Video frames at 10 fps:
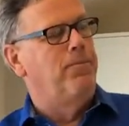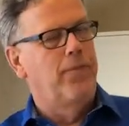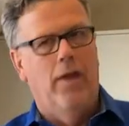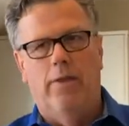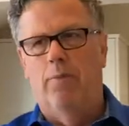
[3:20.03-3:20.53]

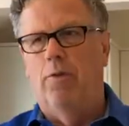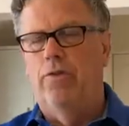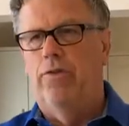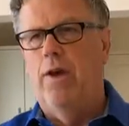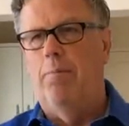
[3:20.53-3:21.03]
And then we'll
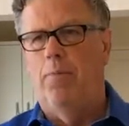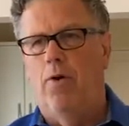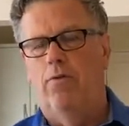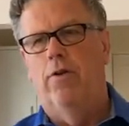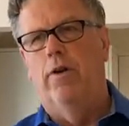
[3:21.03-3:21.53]
step
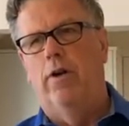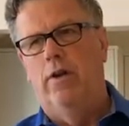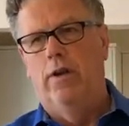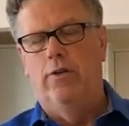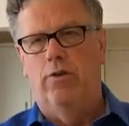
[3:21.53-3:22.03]
over
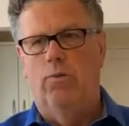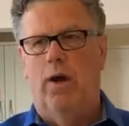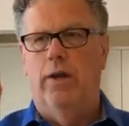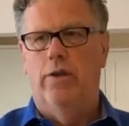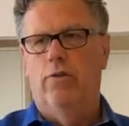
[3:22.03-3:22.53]
into what
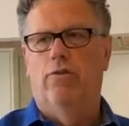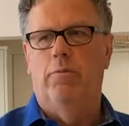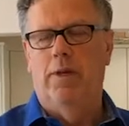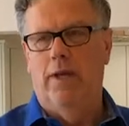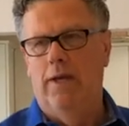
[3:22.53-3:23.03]
used to
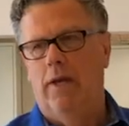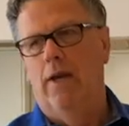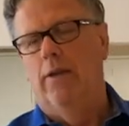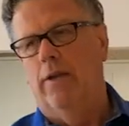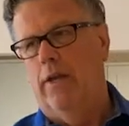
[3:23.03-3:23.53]
be
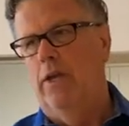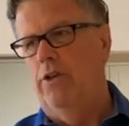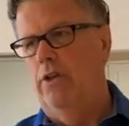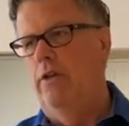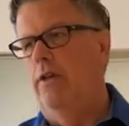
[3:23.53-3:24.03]
the
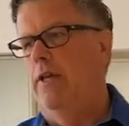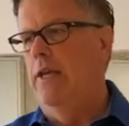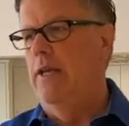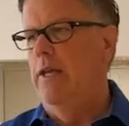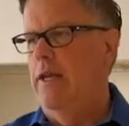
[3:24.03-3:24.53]
kitchen and
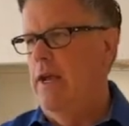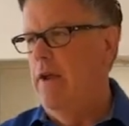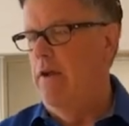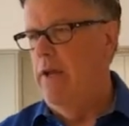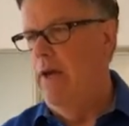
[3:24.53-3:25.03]
eating
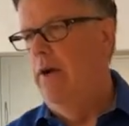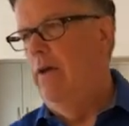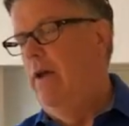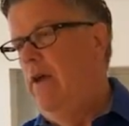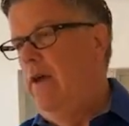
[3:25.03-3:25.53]
area,
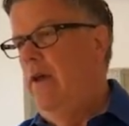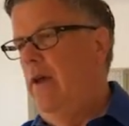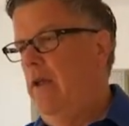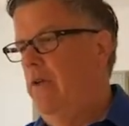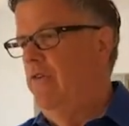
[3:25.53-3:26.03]
and
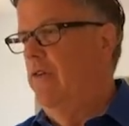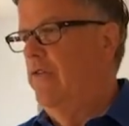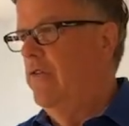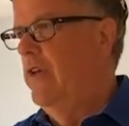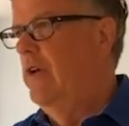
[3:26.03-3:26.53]
as you'll
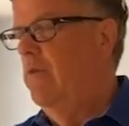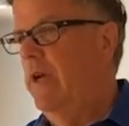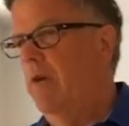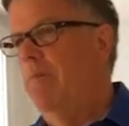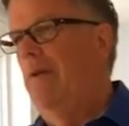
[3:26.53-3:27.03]
see, we
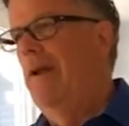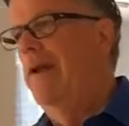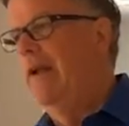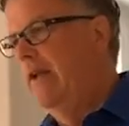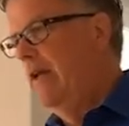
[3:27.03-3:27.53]

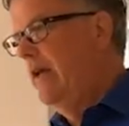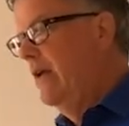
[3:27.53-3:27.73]
completely